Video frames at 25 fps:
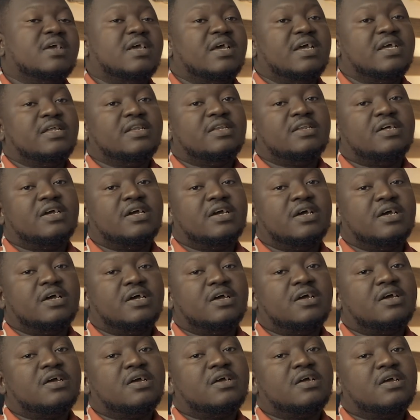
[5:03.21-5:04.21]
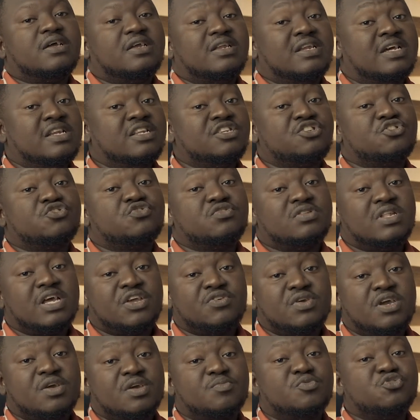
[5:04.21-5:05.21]
And in addition to that,
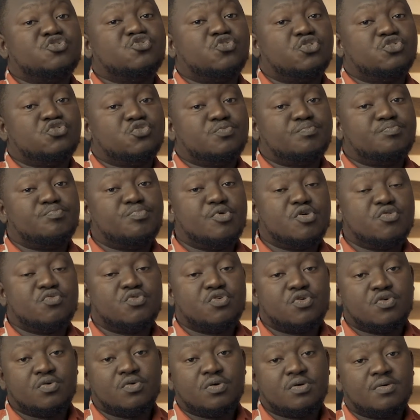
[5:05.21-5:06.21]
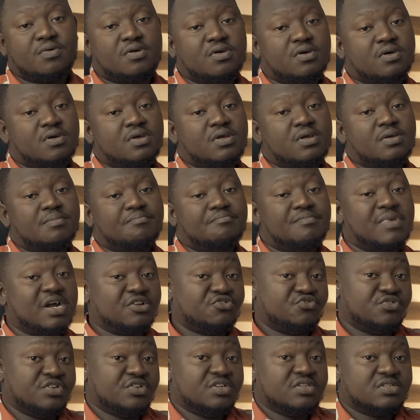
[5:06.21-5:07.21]
you're able to also borrow
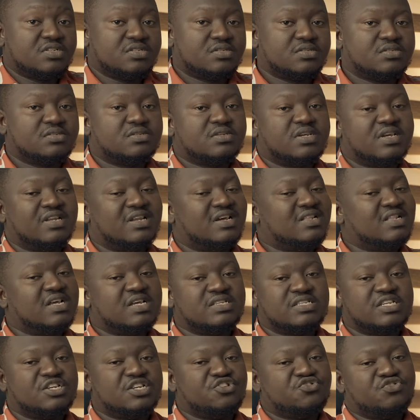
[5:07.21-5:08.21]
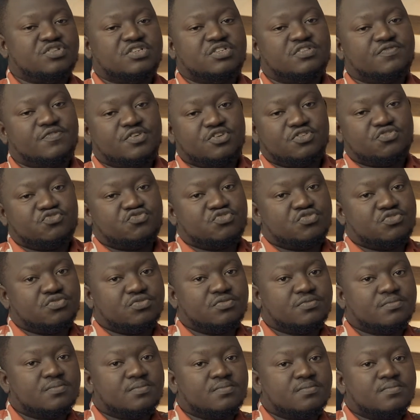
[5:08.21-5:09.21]
batteries and other accessories for your
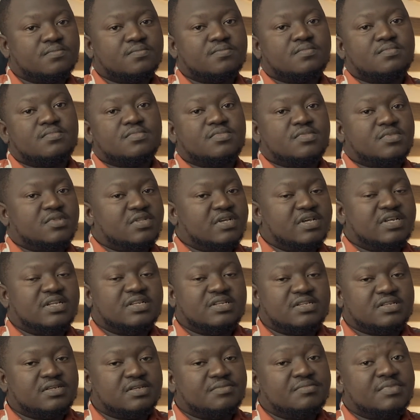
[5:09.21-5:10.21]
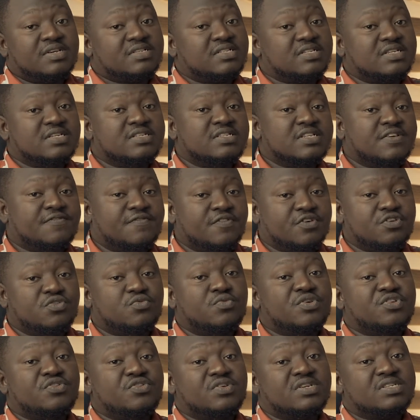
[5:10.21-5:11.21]
drone, and it makes it easier for you
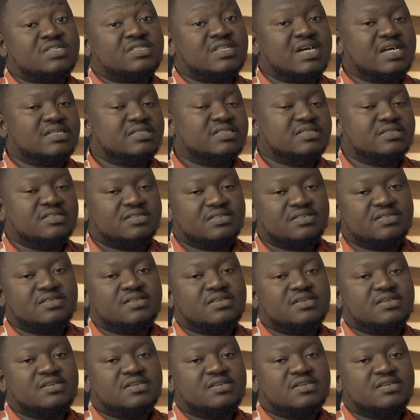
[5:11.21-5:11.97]
when you're starting.